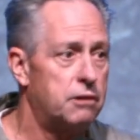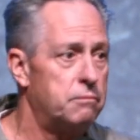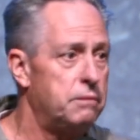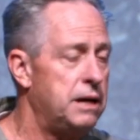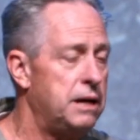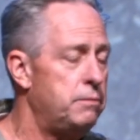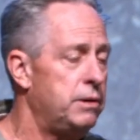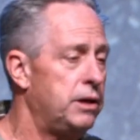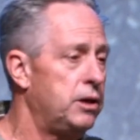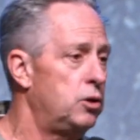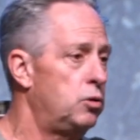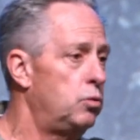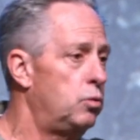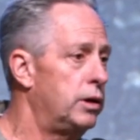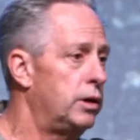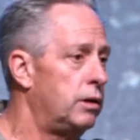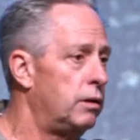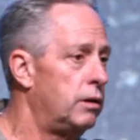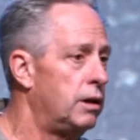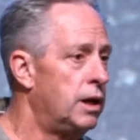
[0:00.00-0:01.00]
maybe you
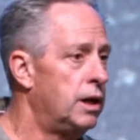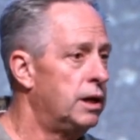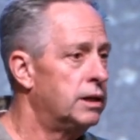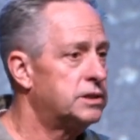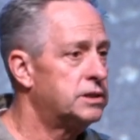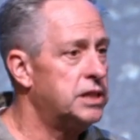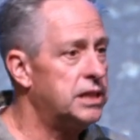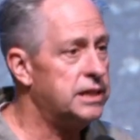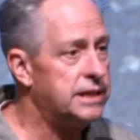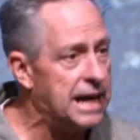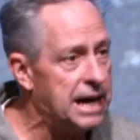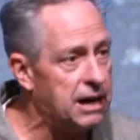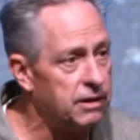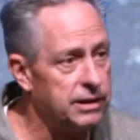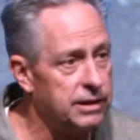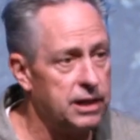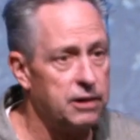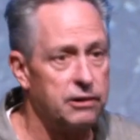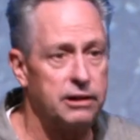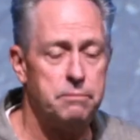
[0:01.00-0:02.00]
will sit down
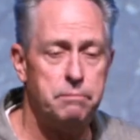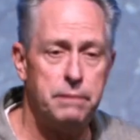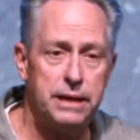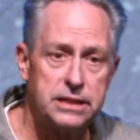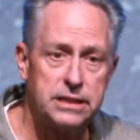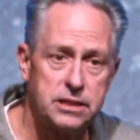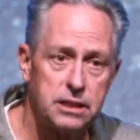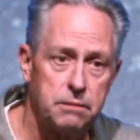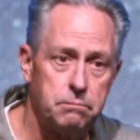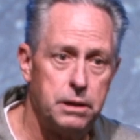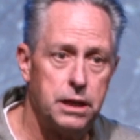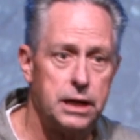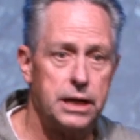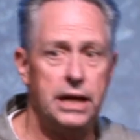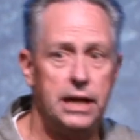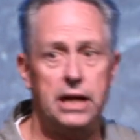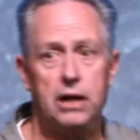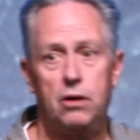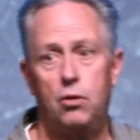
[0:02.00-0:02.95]
there and meet somebody,